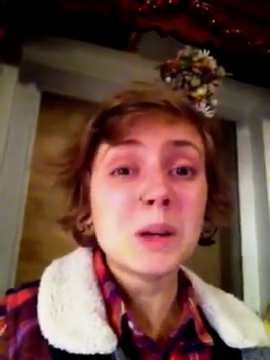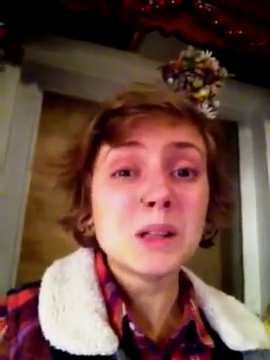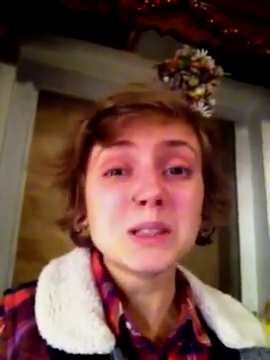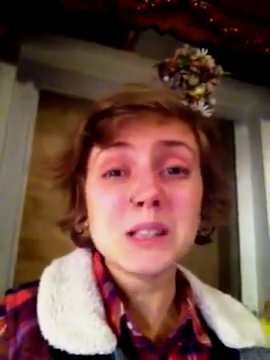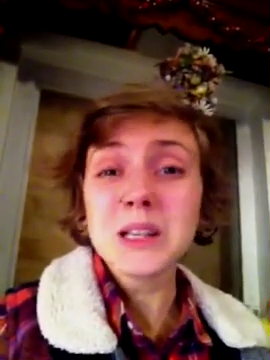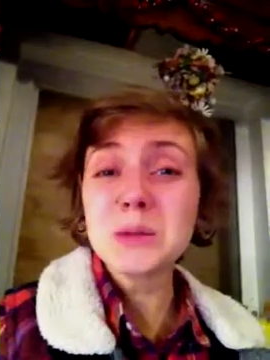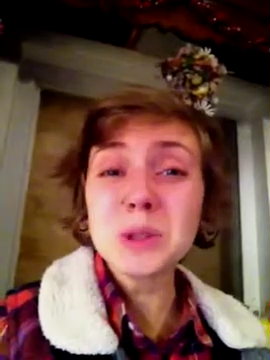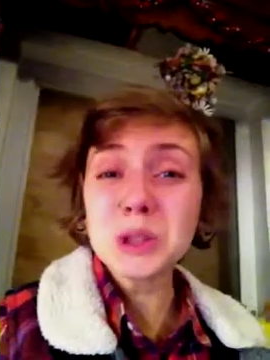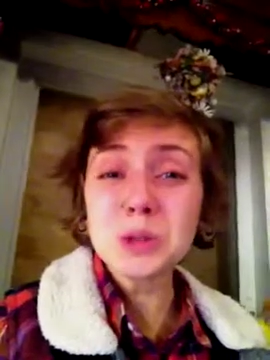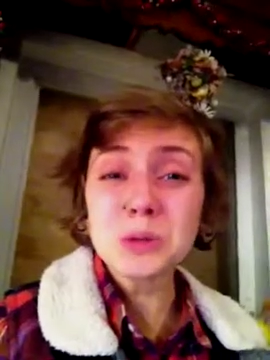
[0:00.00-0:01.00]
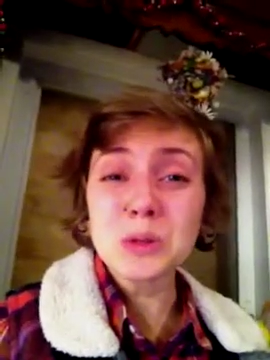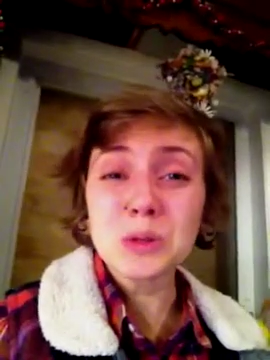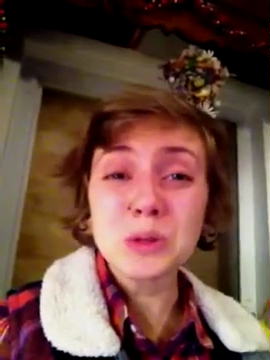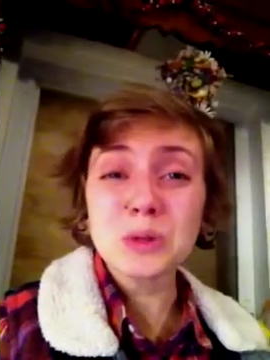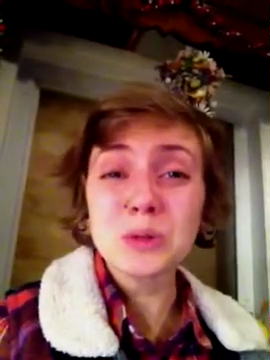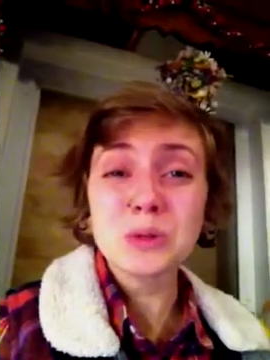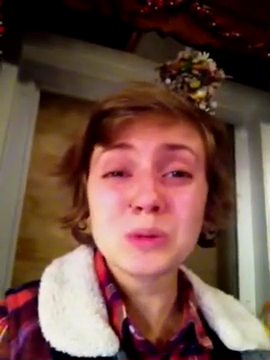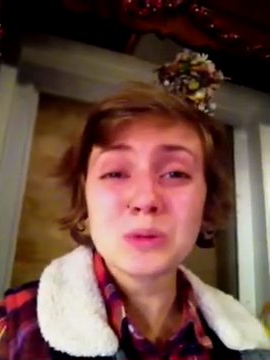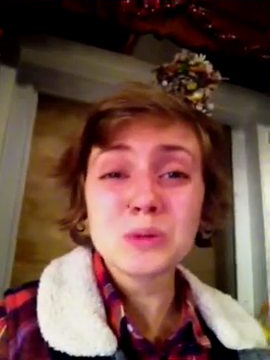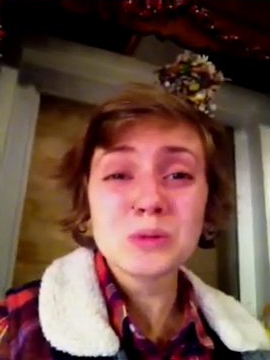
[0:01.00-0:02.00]
a sandwich with
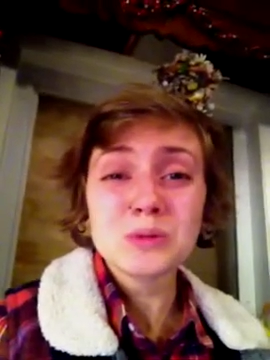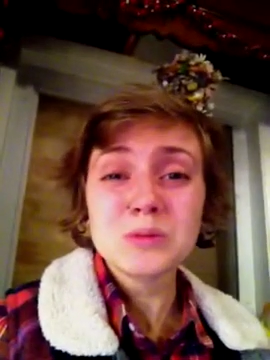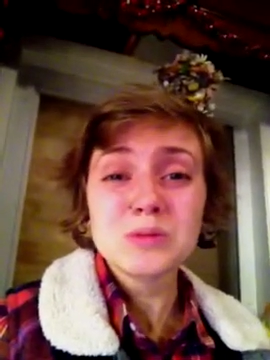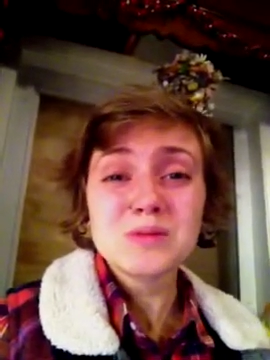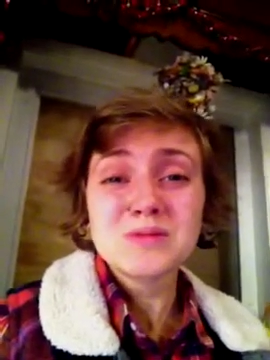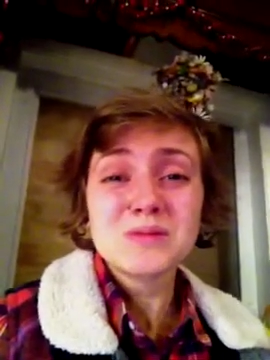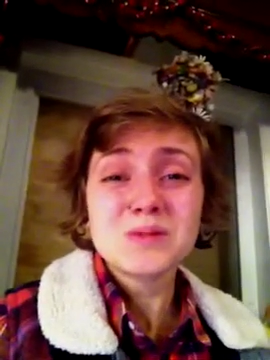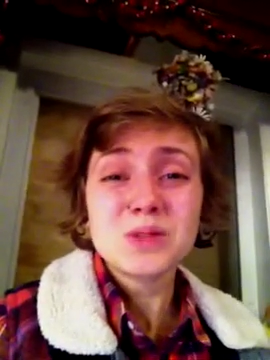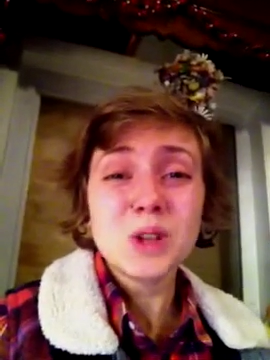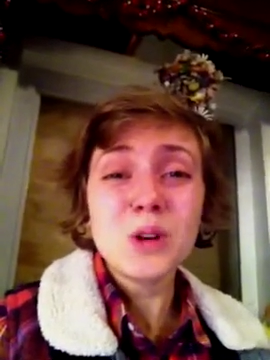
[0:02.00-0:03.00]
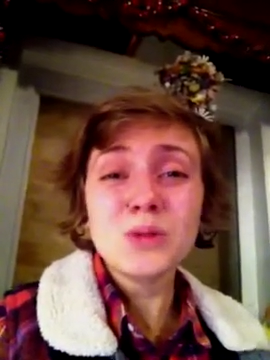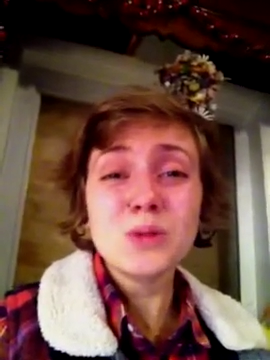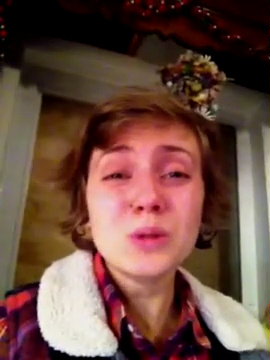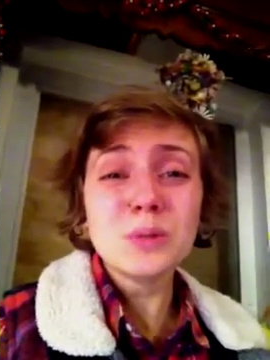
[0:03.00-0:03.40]
tofu